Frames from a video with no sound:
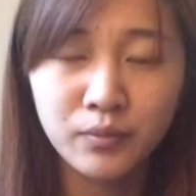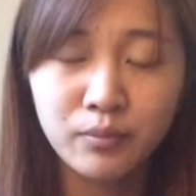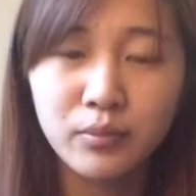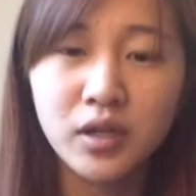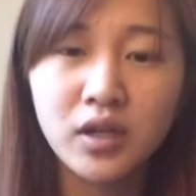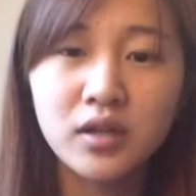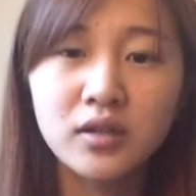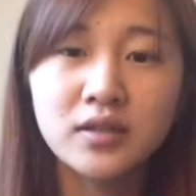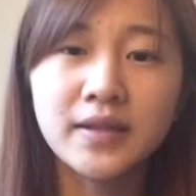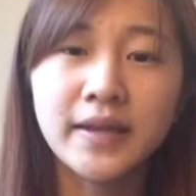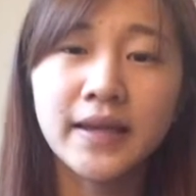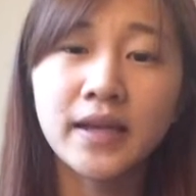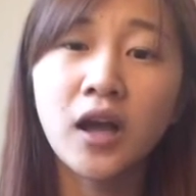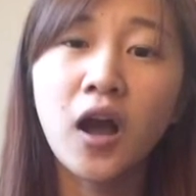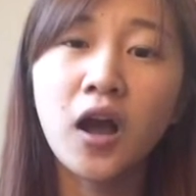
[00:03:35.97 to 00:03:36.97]
because they
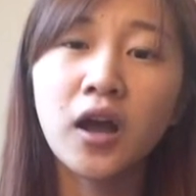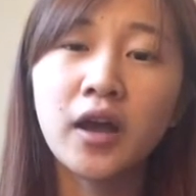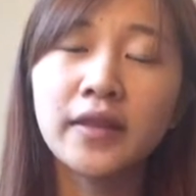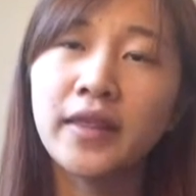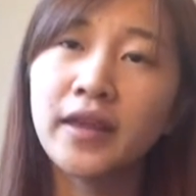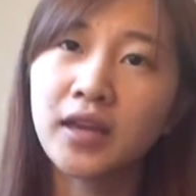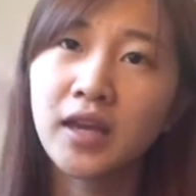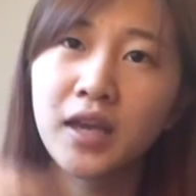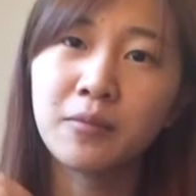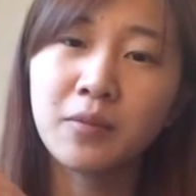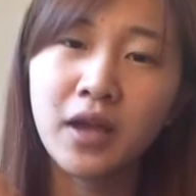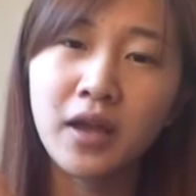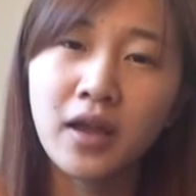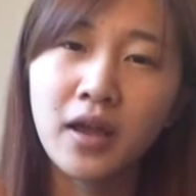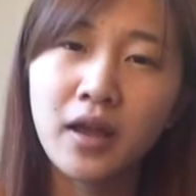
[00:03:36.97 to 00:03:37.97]
came
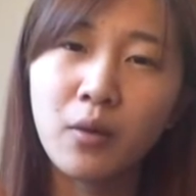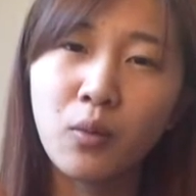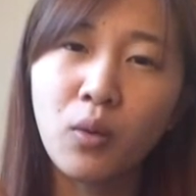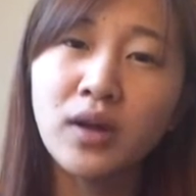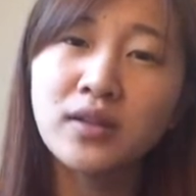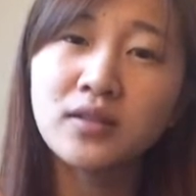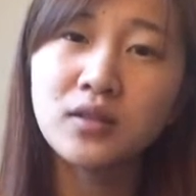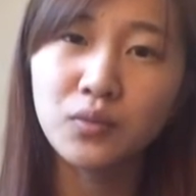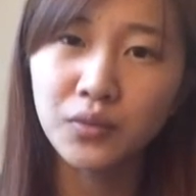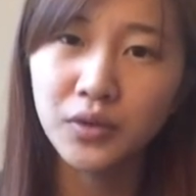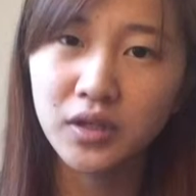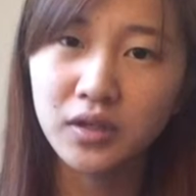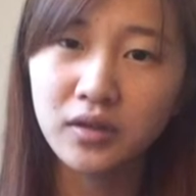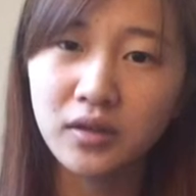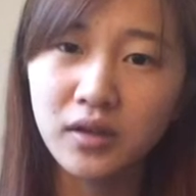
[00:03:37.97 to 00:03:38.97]
once a
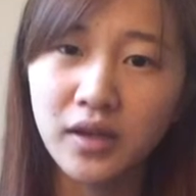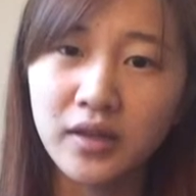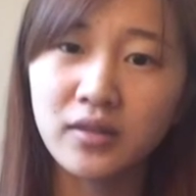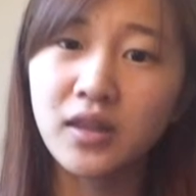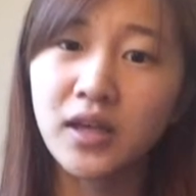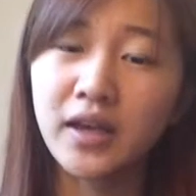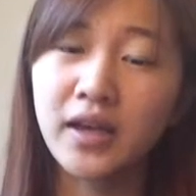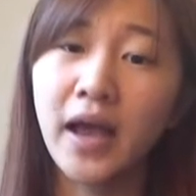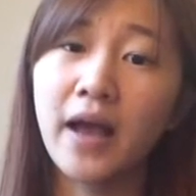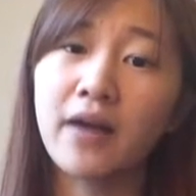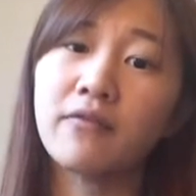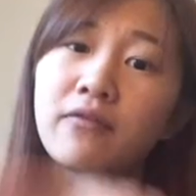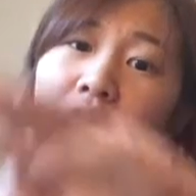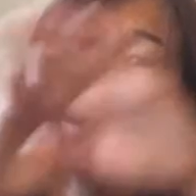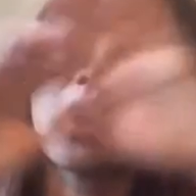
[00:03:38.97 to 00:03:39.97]
week and they
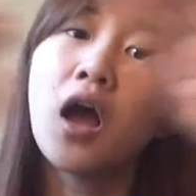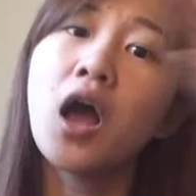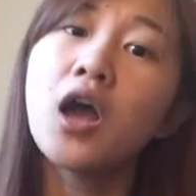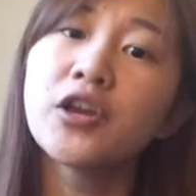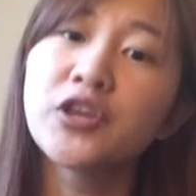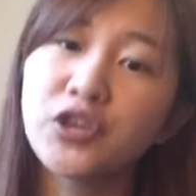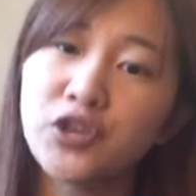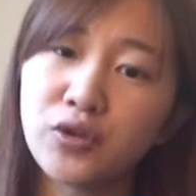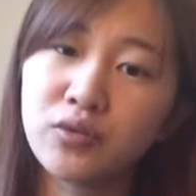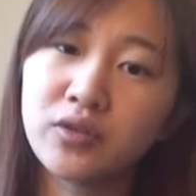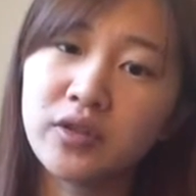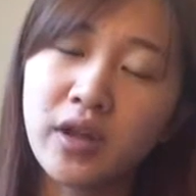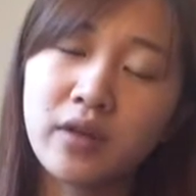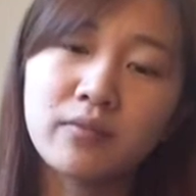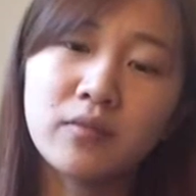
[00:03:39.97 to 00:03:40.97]
have huge
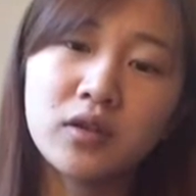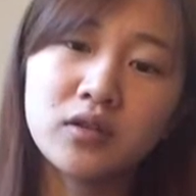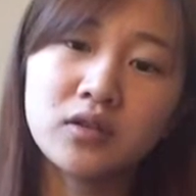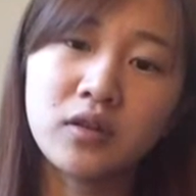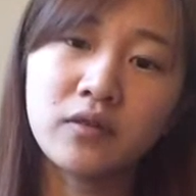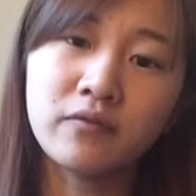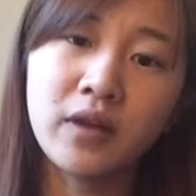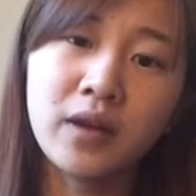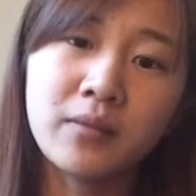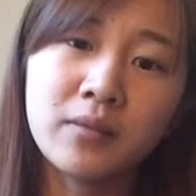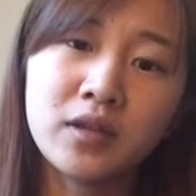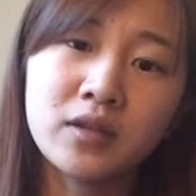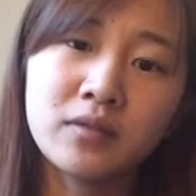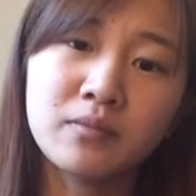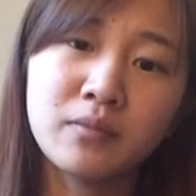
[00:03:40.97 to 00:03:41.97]
numbers of
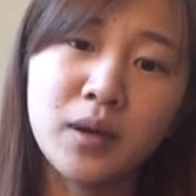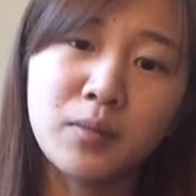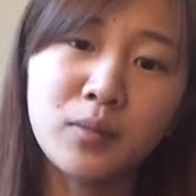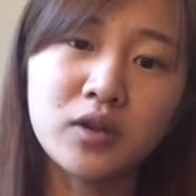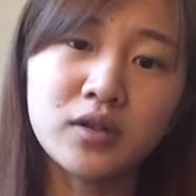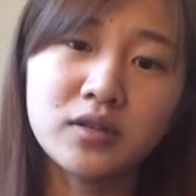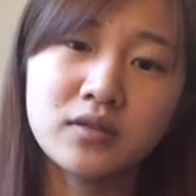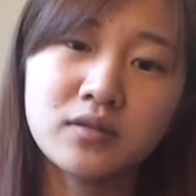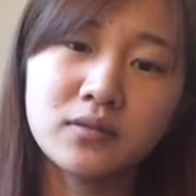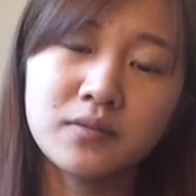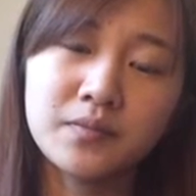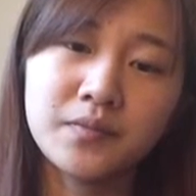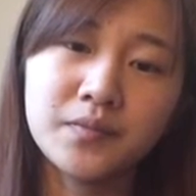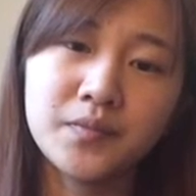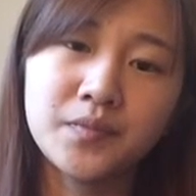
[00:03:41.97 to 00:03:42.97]
family members
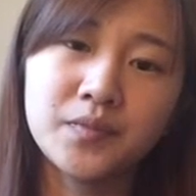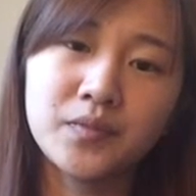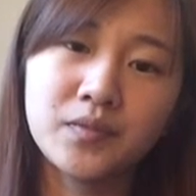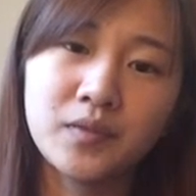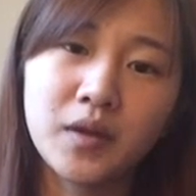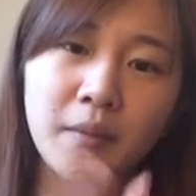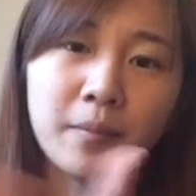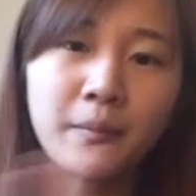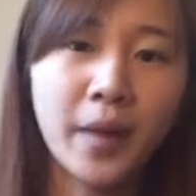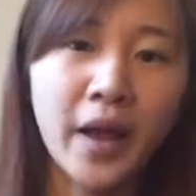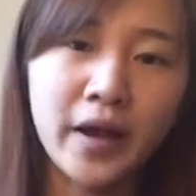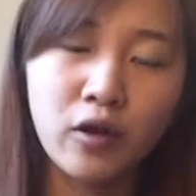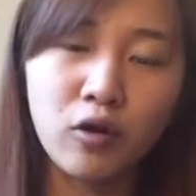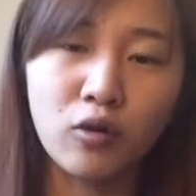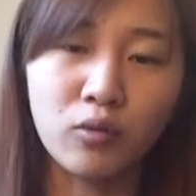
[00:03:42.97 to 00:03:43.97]

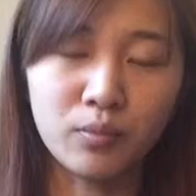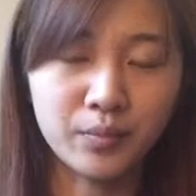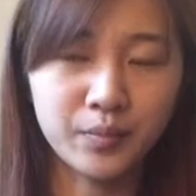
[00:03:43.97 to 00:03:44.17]
back home.